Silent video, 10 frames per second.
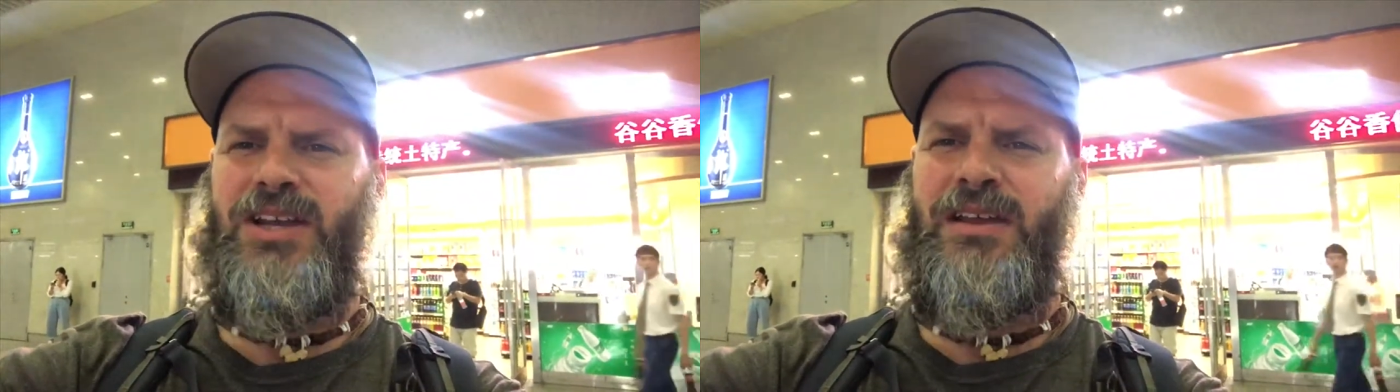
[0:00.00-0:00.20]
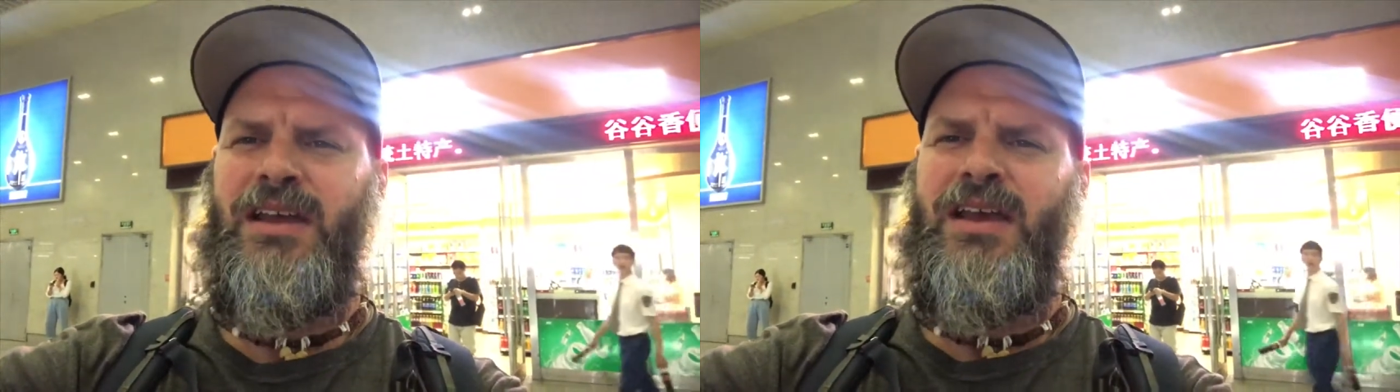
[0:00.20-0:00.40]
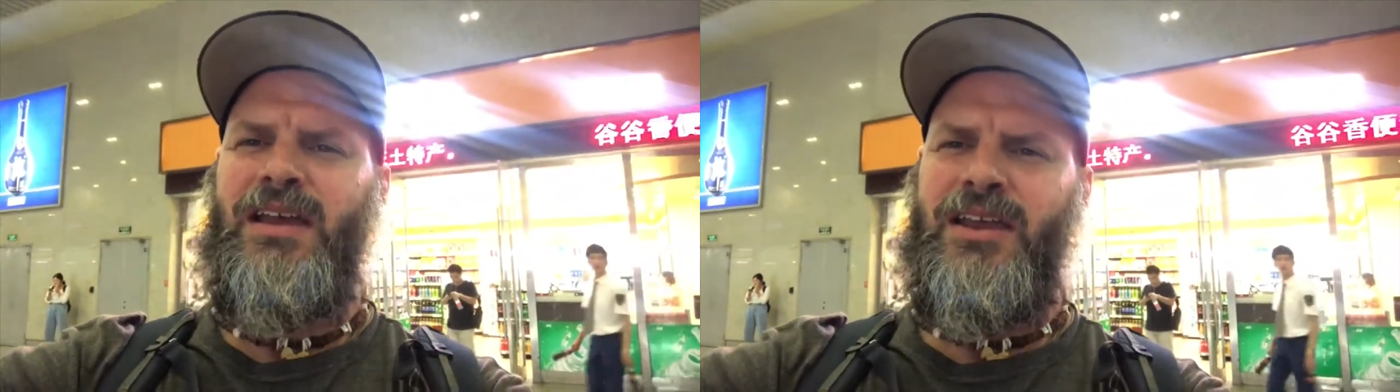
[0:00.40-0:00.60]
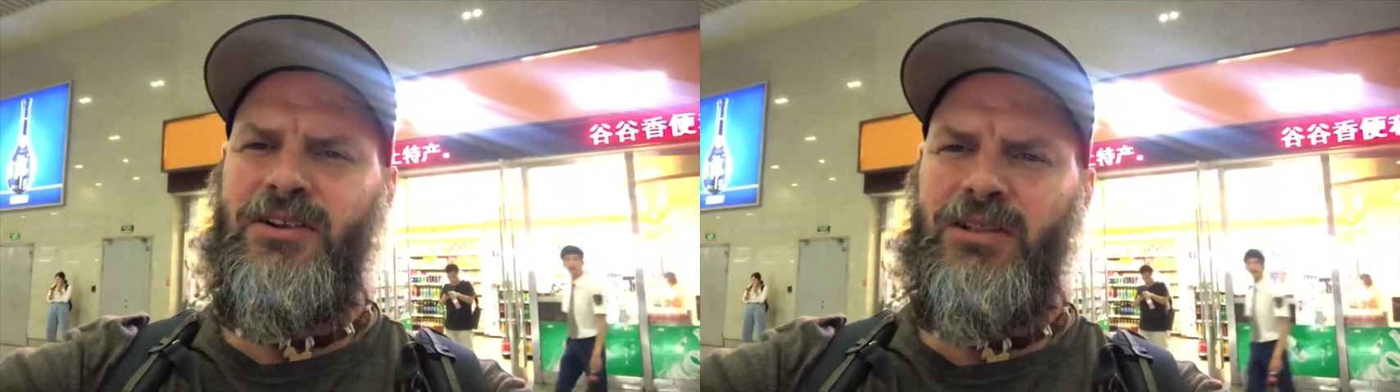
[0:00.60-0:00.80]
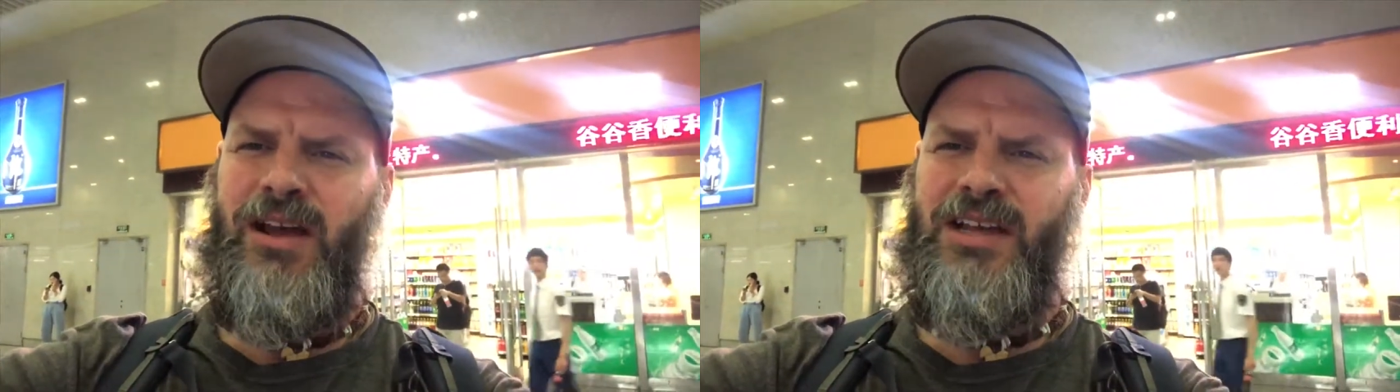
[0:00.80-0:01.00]
and get
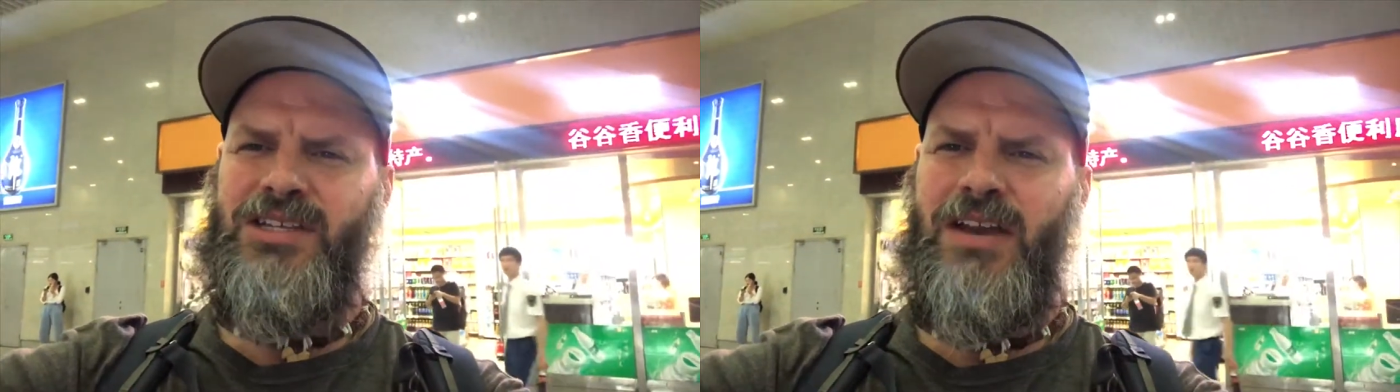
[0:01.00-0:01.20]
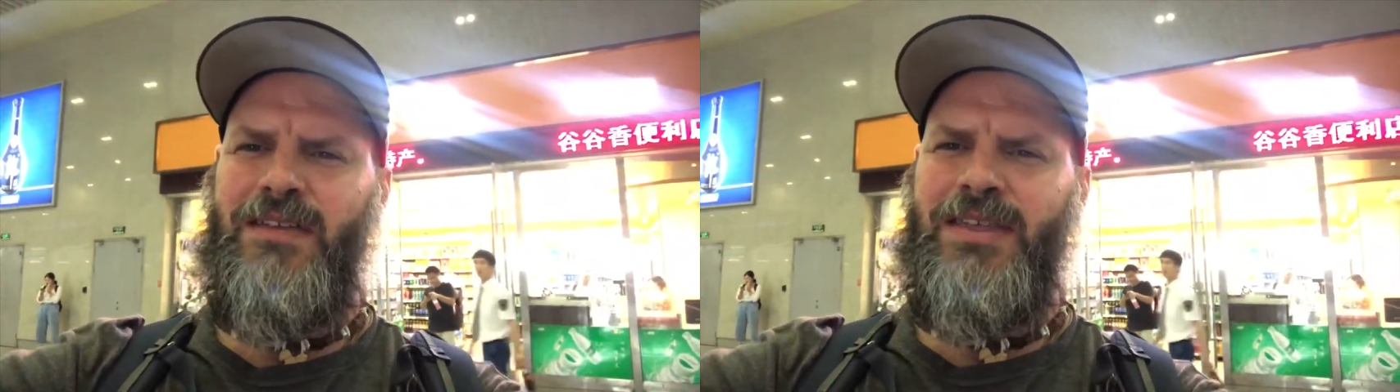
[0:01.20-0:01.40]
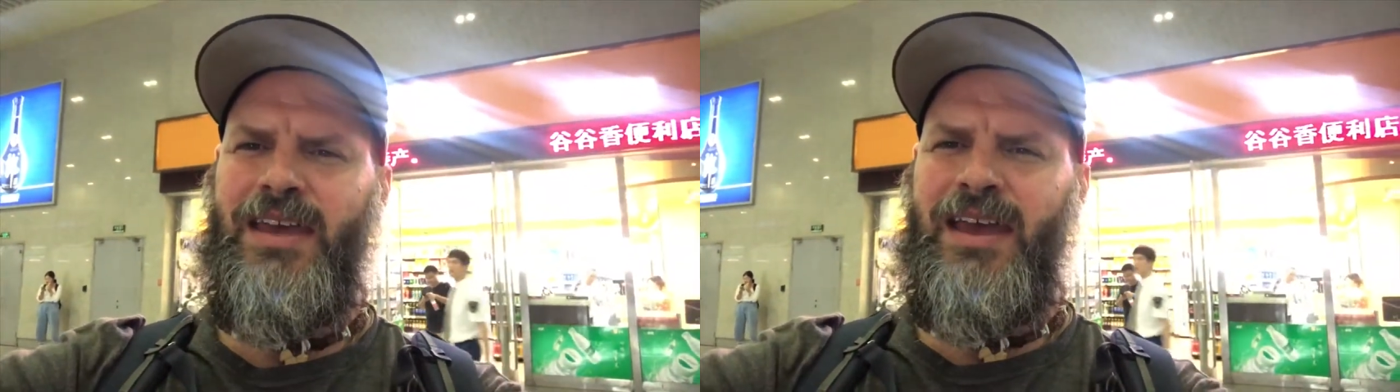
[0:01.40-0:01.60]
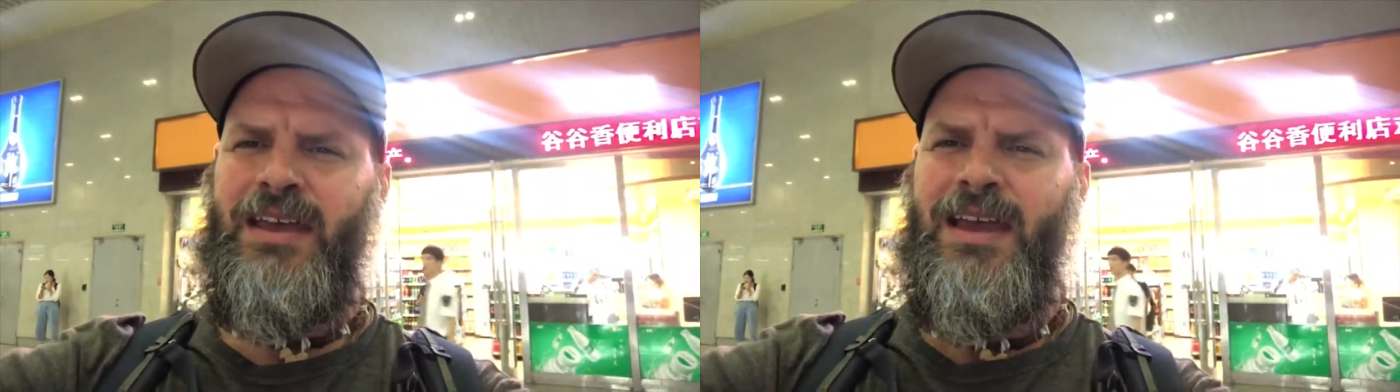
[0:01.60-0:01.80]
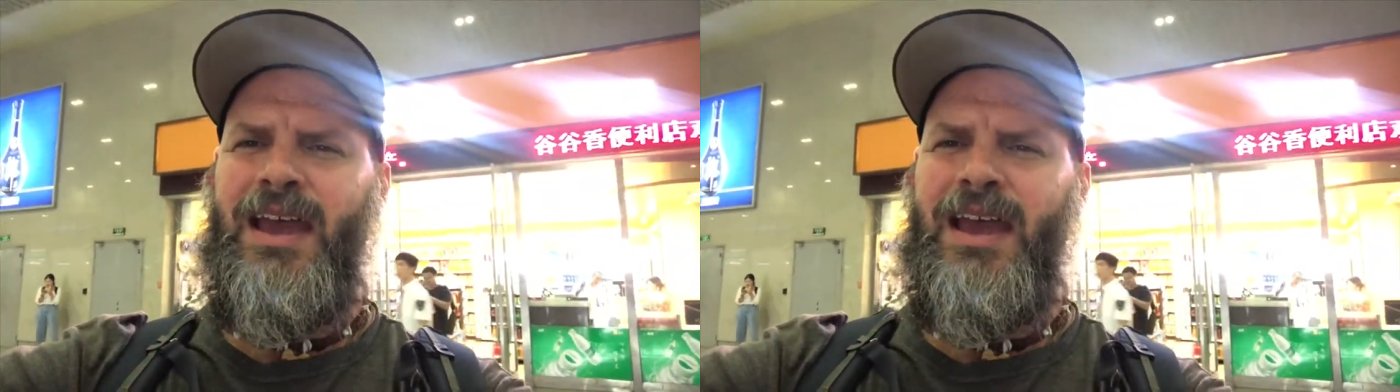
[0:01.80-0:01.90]
your luggage and everything.